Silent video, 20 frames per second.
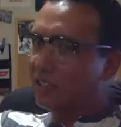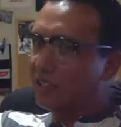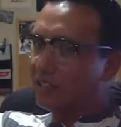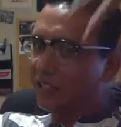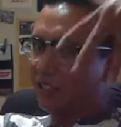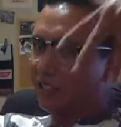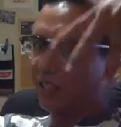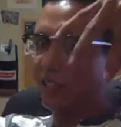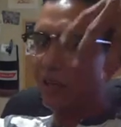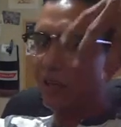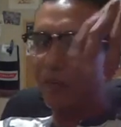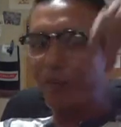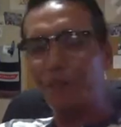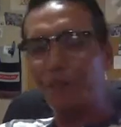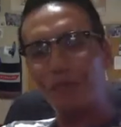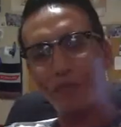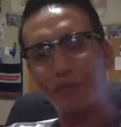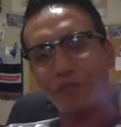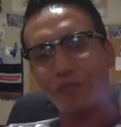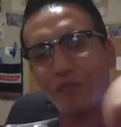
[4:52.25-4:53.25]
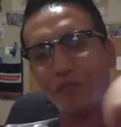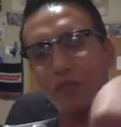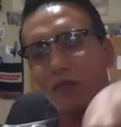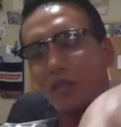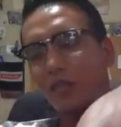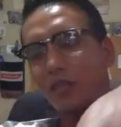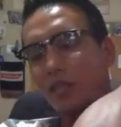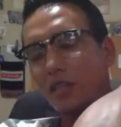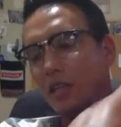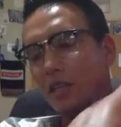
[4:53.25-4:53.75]
you know.
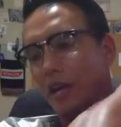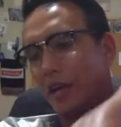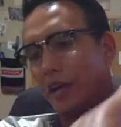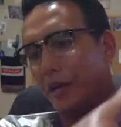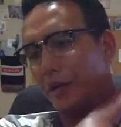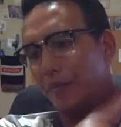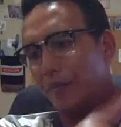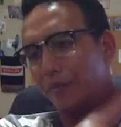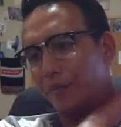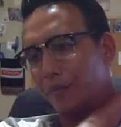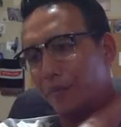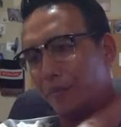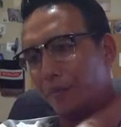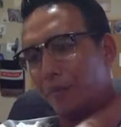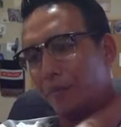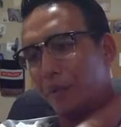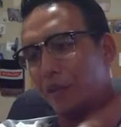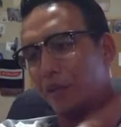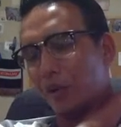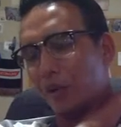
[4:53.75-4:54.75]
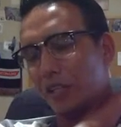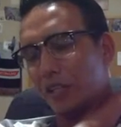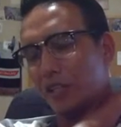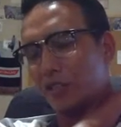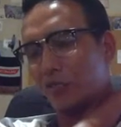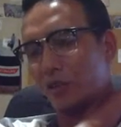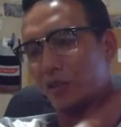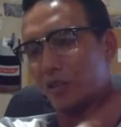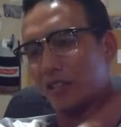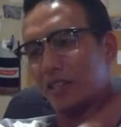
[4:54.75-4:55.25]
But the way
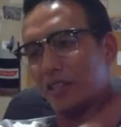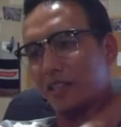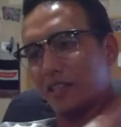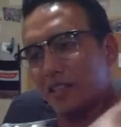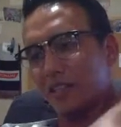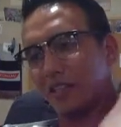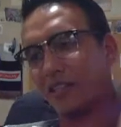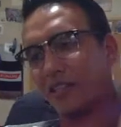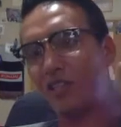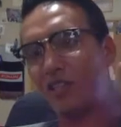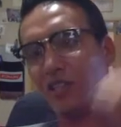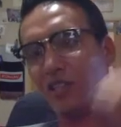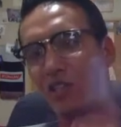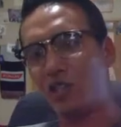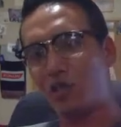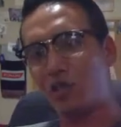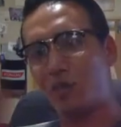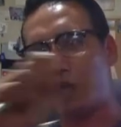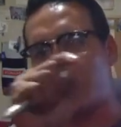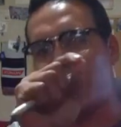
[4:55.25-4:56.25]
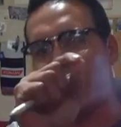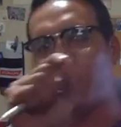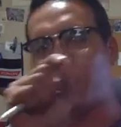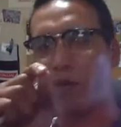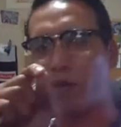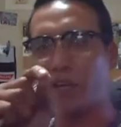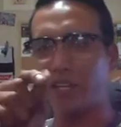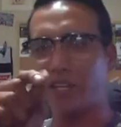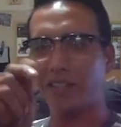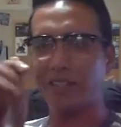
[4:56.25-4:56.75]
this works is you just pick a
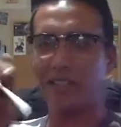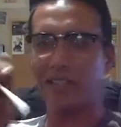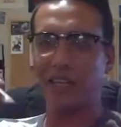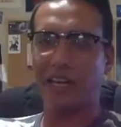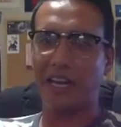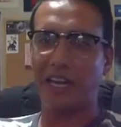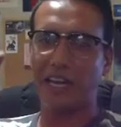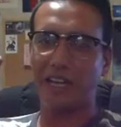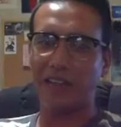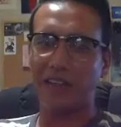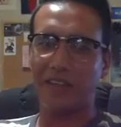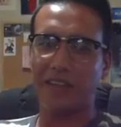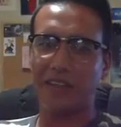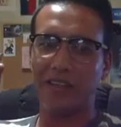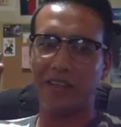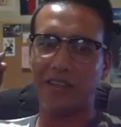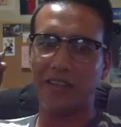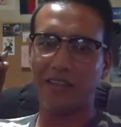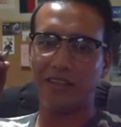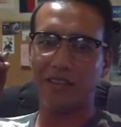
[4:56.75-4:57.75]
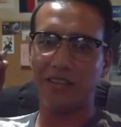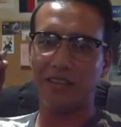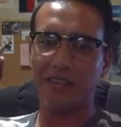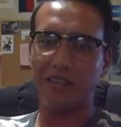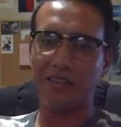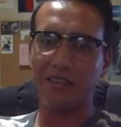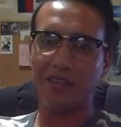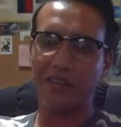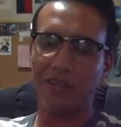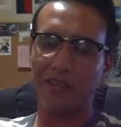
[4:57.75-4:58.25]
point, and then
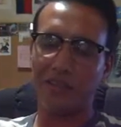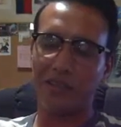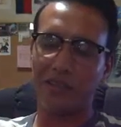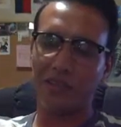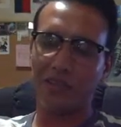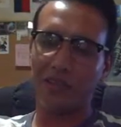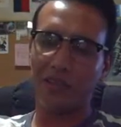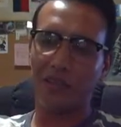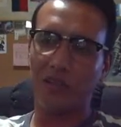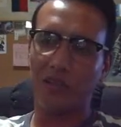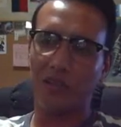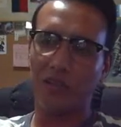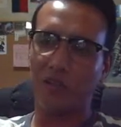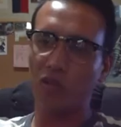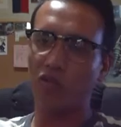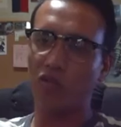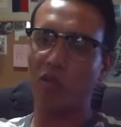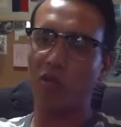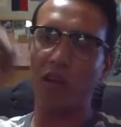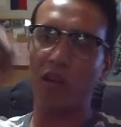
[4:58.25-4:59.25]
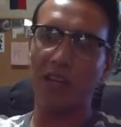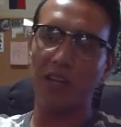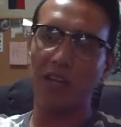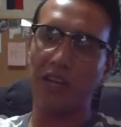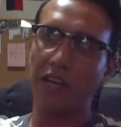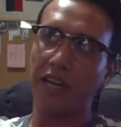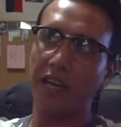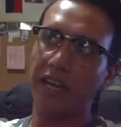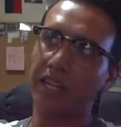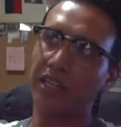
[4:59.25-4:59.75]
if you draw a
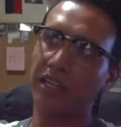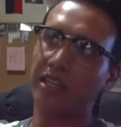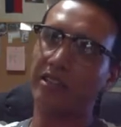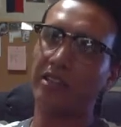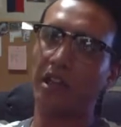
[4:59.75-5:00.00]
line, it's